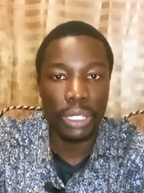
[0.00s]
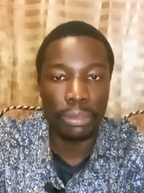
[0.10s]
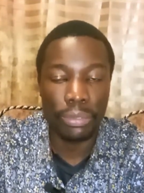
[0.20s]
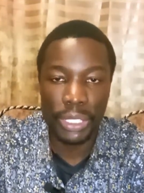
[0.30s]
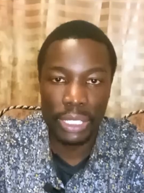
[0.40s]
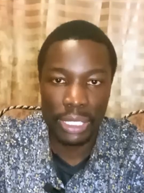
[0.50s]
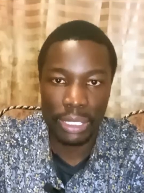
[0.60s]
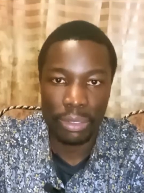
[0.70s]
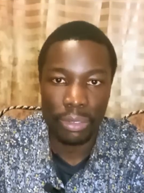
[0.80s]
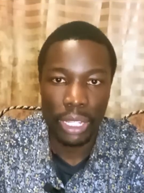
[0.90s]

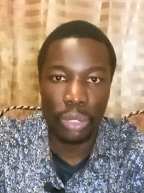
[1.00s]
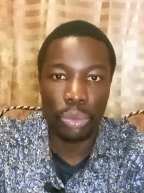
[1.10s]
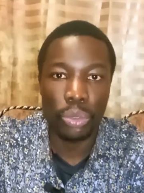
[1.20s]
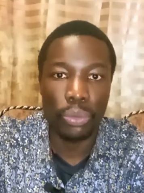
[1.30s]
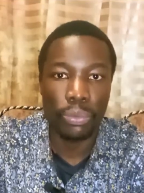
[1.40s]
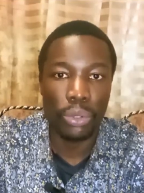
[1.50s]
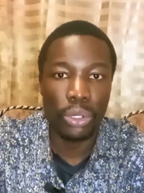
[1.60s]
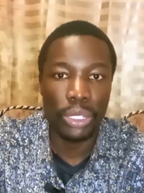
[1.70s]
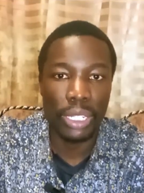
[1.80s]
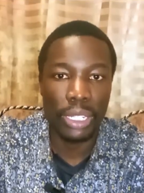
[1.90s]
investing. And when you
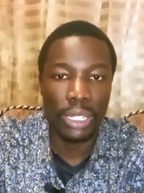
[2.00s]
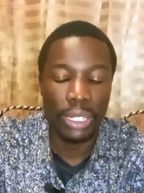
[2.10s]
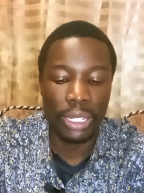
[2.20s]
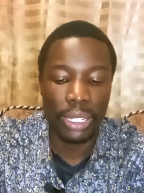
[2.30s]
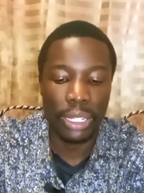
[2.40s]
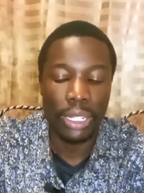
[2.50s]
follow the,